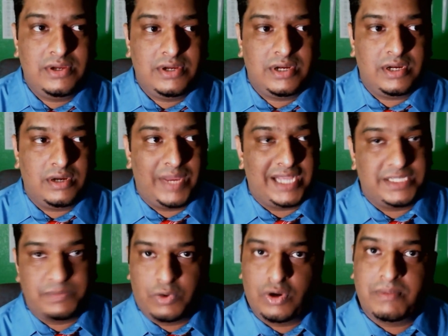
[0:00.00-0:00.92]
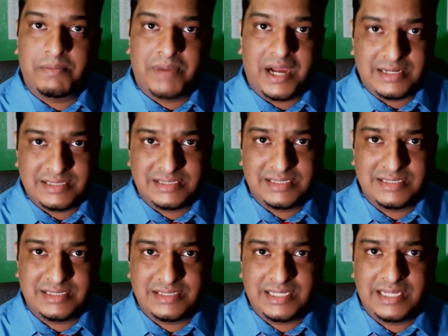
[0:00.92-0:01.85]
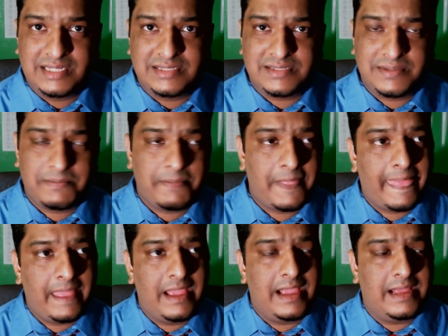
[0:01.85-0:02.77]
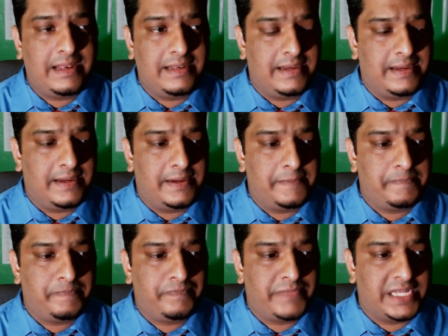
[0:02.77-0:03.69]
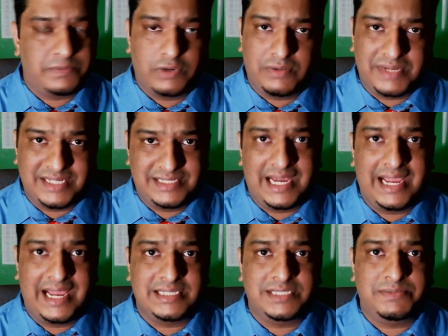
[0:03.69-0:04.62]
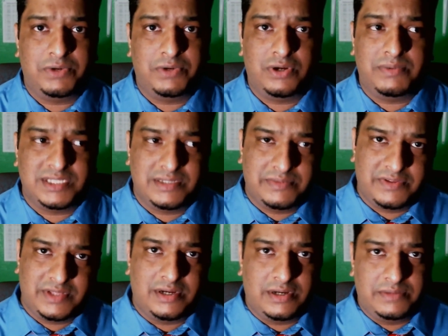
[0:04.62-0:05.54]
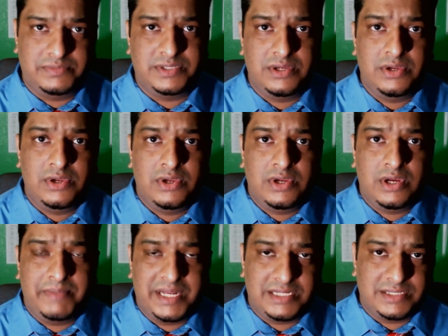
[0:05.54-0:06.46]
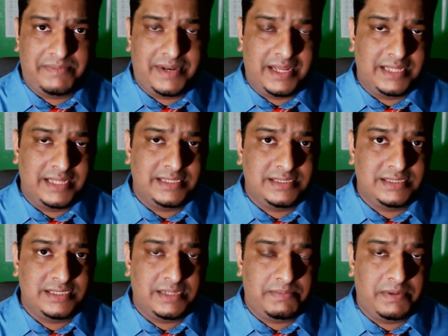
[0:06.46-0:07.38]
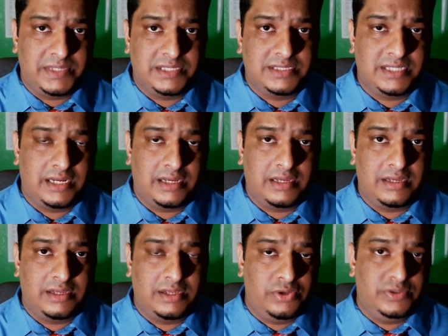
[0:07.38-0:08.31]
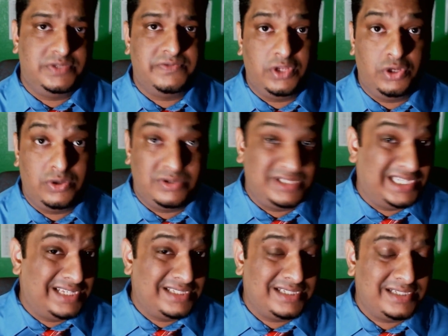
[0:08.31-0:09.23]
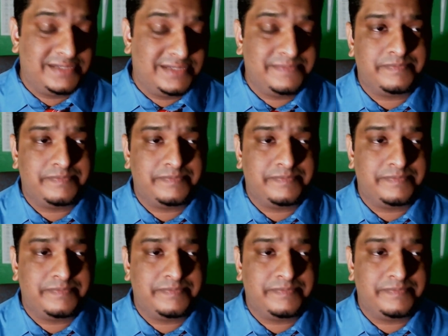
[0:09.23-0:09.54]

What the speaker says: where I spoke about Parkinson's disease, and I spoke about diets, I spoke about some of the herbs, medicinal plants, supplements that are used for neurogenesis.